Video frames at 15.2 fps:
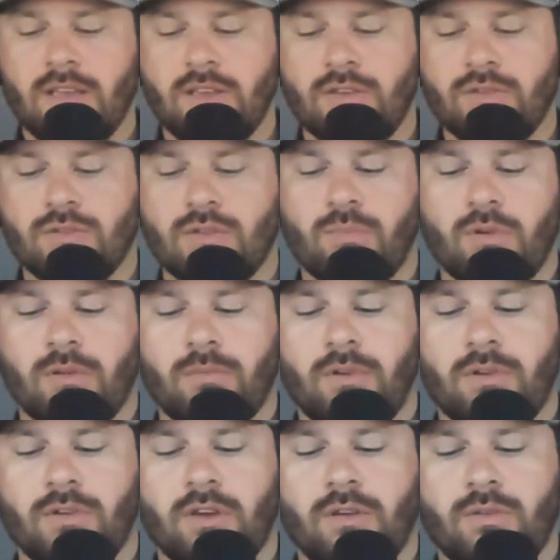Use the
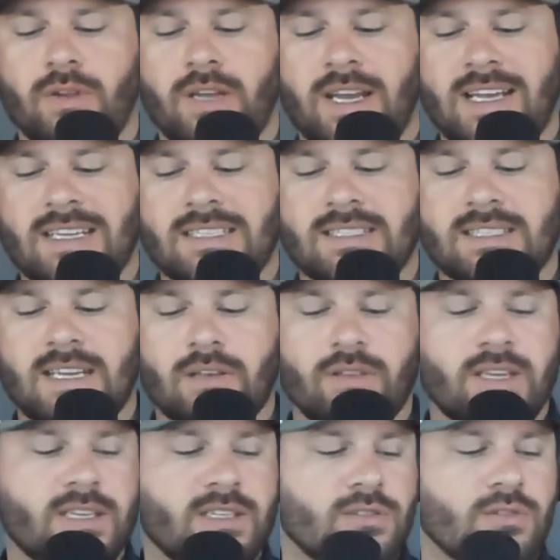promo code
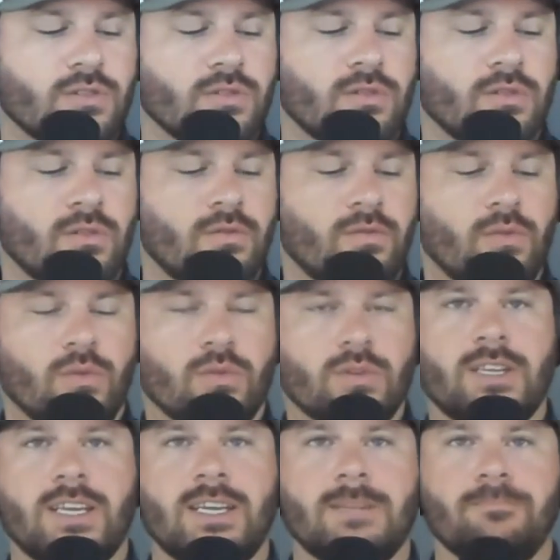
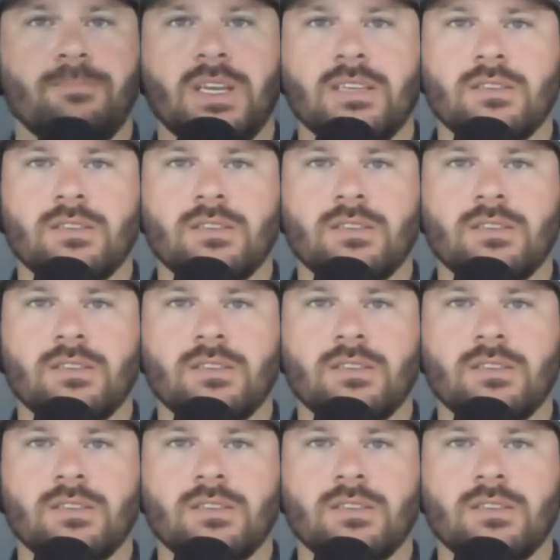Southeastern14.